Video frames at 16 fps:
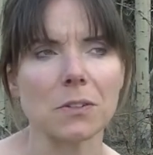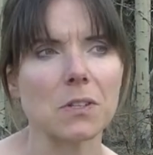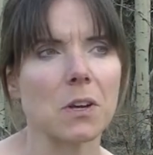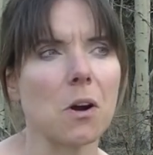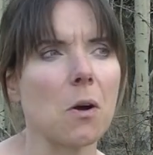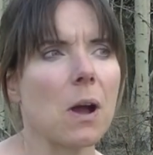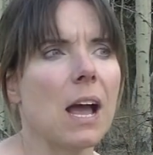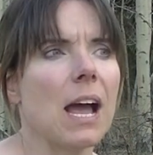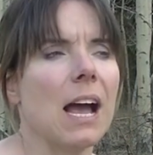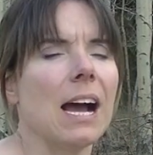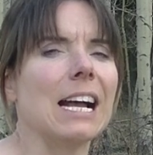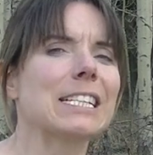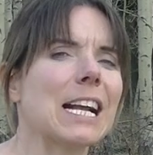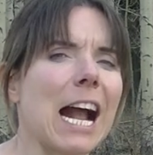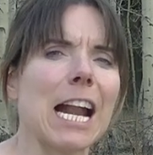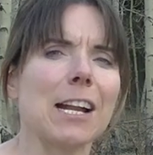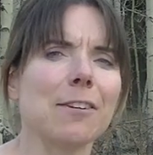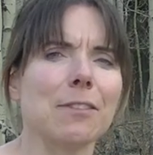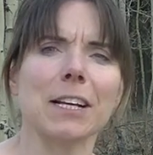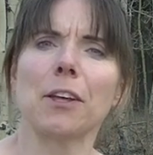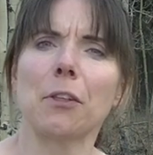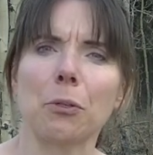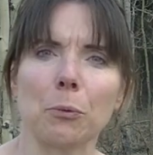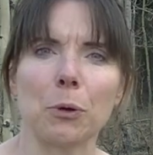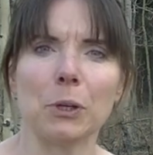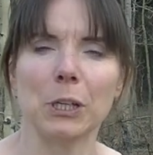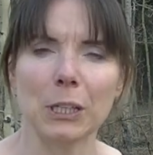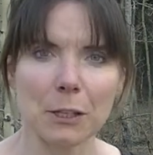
So it's kind of like a thrill,